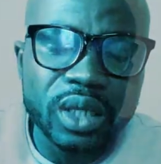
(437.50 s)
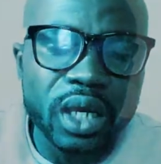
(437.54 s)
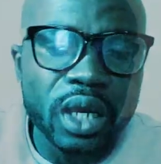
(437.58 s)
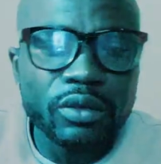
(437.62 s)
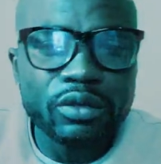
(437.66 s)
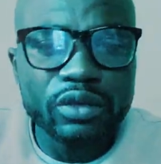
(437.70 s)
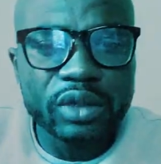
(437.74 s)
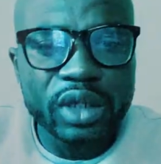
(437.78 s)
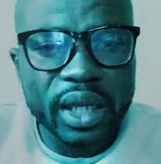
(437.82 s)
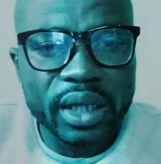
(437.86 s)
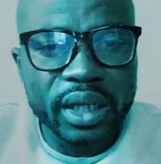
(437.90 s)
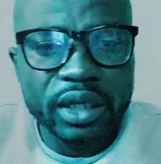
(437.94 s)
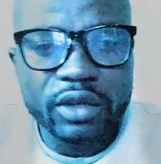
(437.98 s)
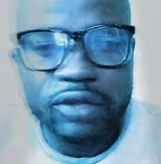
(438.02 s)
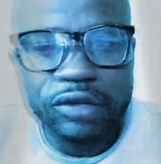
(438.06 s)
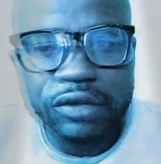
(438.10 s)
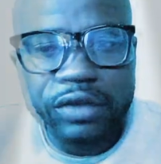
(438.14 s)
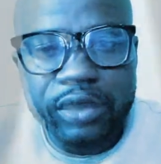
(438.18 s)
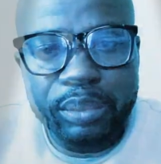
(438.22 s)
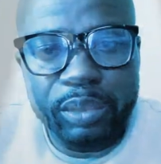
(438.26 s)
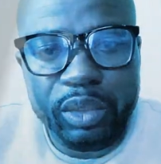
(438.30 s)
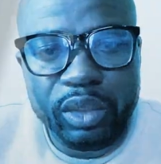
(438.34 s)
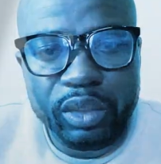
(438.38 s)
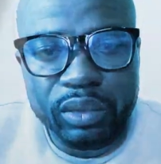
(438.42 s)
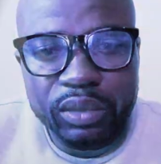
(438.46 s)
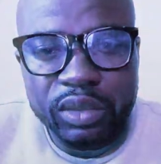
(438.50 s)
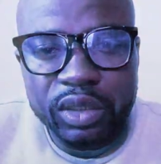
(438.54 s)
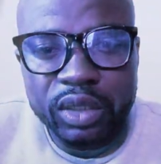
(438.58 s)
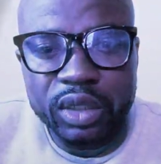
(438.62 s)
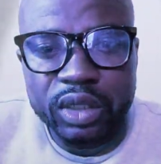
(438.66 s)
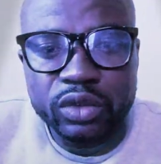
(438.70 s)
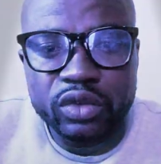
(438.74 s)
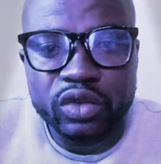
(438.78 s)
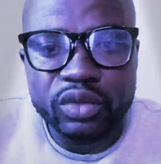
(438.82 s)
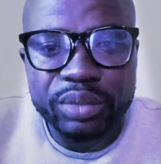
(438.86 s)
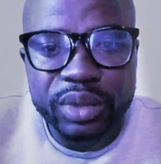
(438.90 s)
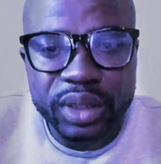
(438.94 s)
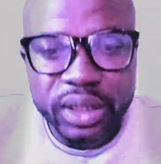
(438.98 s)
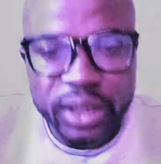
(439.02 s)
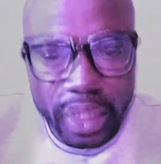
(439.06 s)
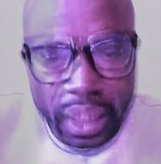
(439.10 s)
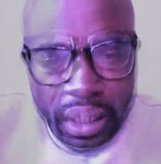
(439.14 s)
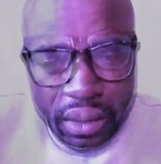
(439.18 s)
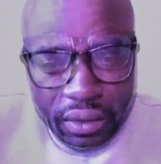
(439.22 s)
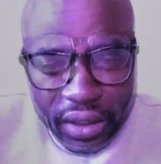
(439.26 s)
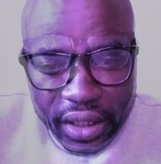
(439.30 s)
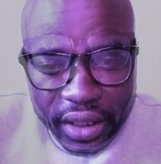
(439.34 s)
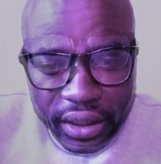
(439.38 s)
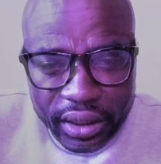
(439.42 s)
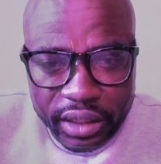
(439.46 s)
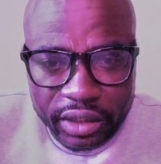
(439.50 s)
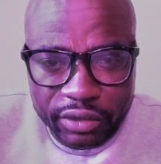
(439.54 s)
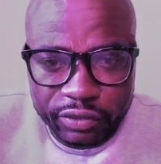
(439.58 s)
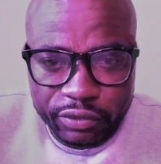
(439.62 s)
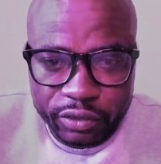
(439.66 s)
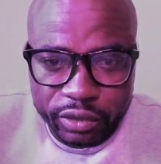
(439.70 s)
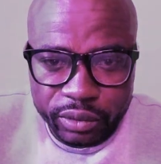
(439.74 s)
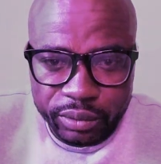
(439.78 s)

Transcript: I would like a female to be down like that for